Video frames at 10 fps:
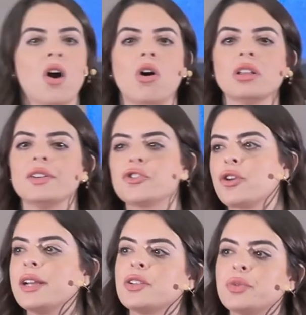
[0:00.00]
all of us
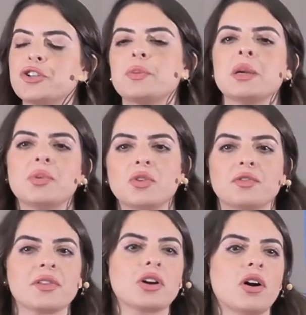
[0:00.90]
trying to reach people
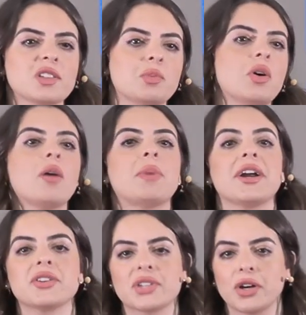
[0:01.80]
for the gospel
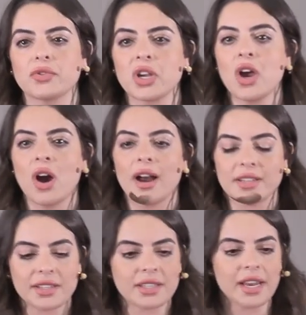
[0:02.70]
by ourselves.
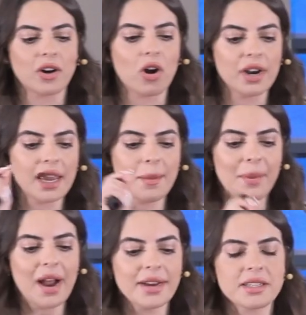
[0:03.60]
As I said, our
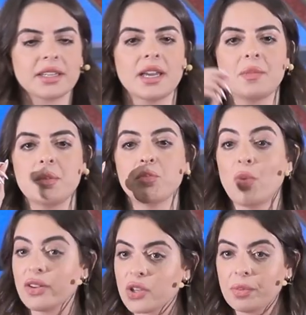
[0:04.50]
impact can be
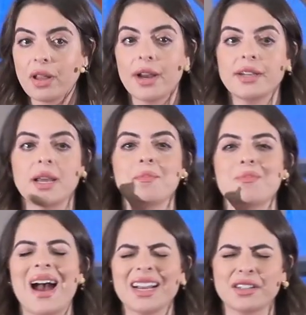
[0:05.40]
multiplied
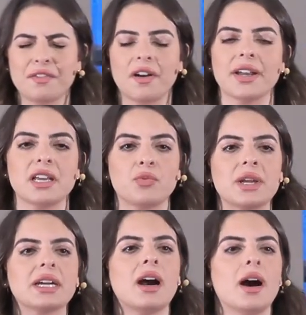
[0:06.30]
and magnified if
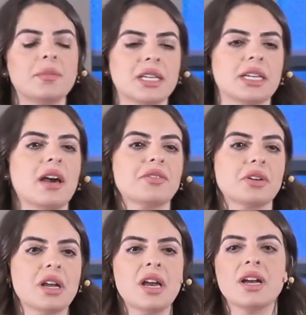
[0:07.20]
we come
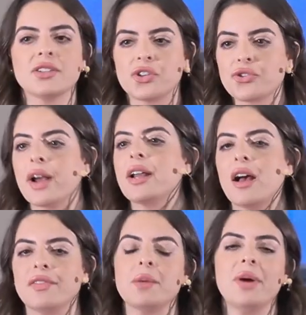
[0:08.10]
together to try to
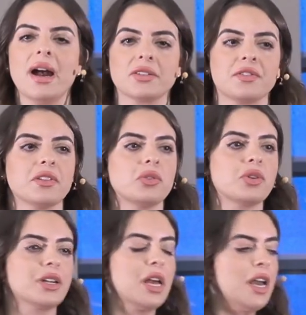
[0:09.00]
have impact for the
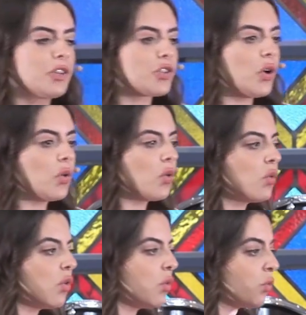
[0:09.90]
Lord. So,
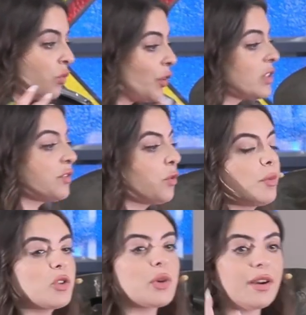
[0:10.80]
first and
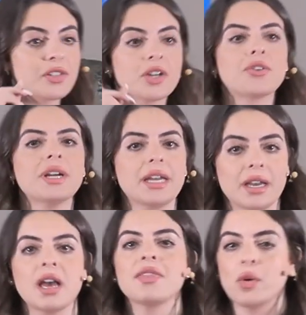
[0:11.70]
foremost, we have to
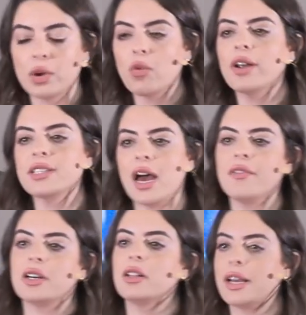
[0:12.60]
agree that we want to have
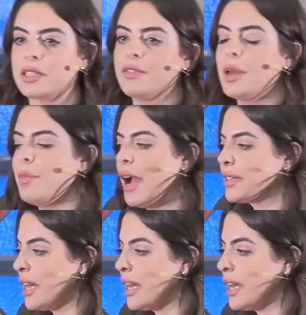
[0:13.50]
a collective impact